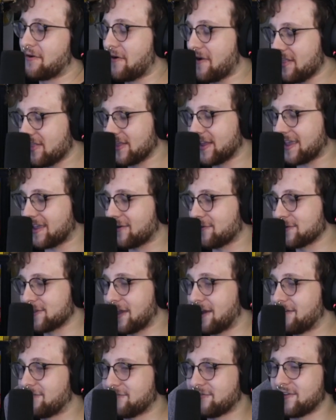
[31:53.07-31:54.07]
Like,
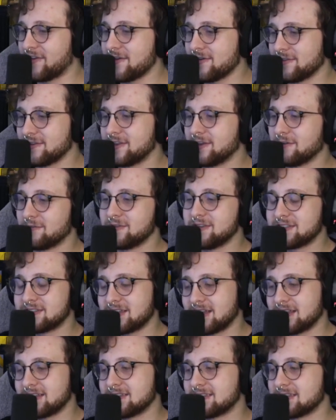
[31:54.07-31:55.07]
without fail, he always
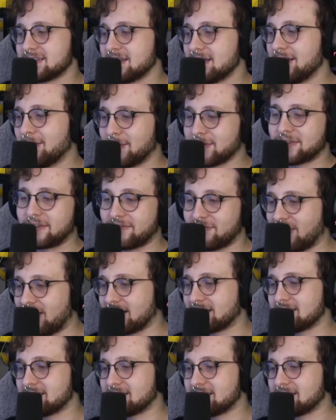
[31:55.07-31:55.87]
says, "What the fuck?